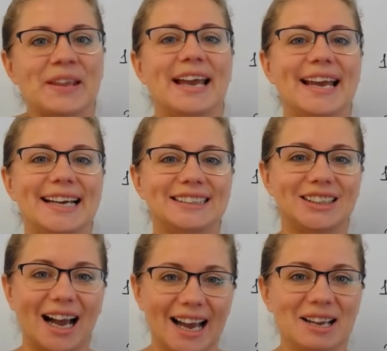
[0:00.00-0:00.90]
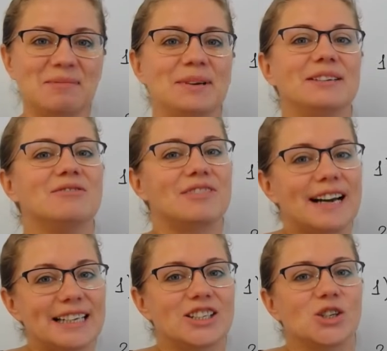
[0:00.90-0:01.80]
and I am
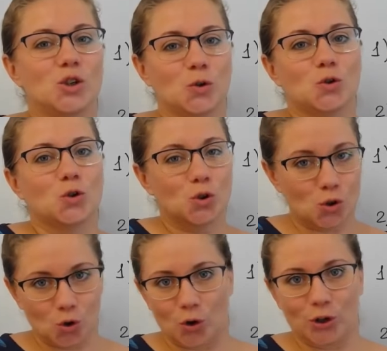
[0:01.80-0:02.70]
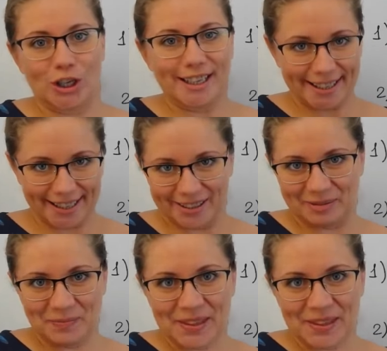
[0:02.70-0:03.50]
inviting you to join in.